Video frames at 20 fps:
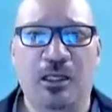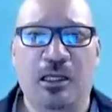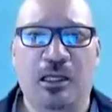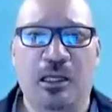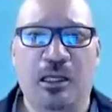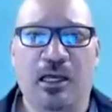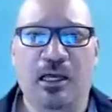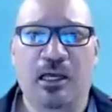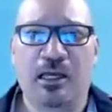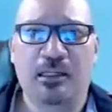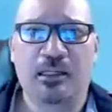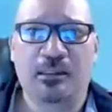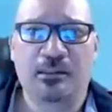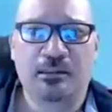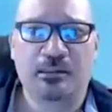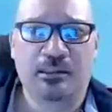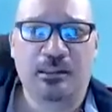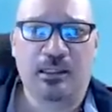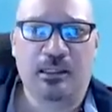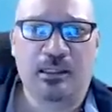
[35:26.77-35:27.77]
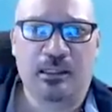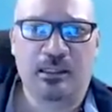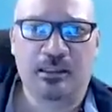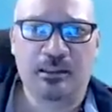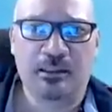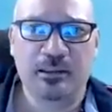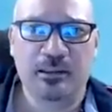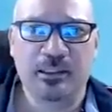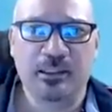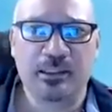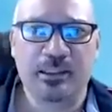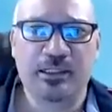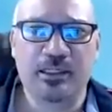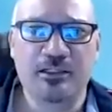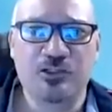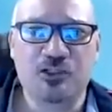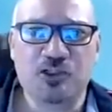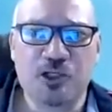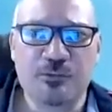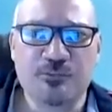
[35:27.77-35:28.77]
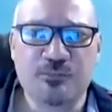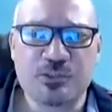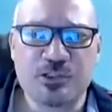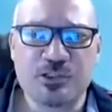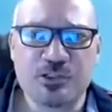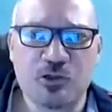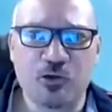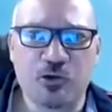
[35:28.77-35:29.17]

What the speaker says: And in terms